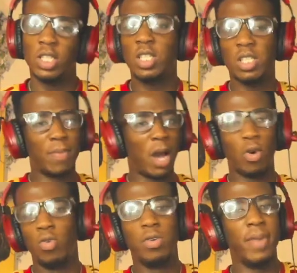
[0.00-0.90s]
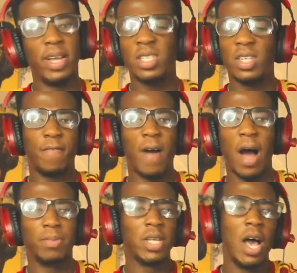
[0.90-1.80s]
Chimano remains in the
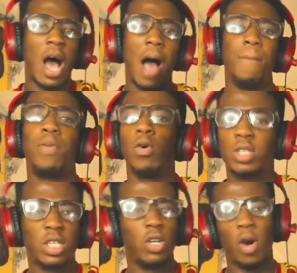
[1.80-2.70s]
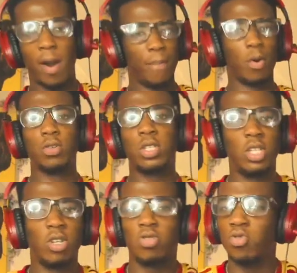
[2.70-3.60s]
vibes, and Broski, the other
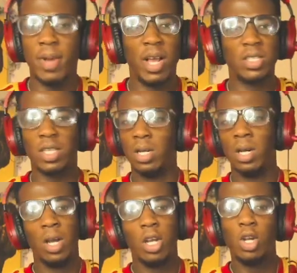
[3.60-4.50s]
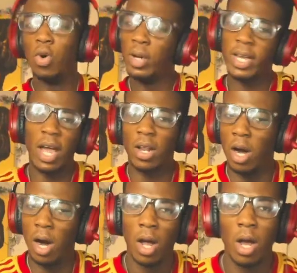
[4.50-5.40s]
Broski, just remains in the you know in
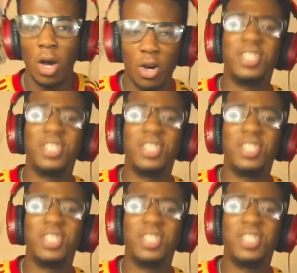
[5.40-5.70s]
Kenya. Cause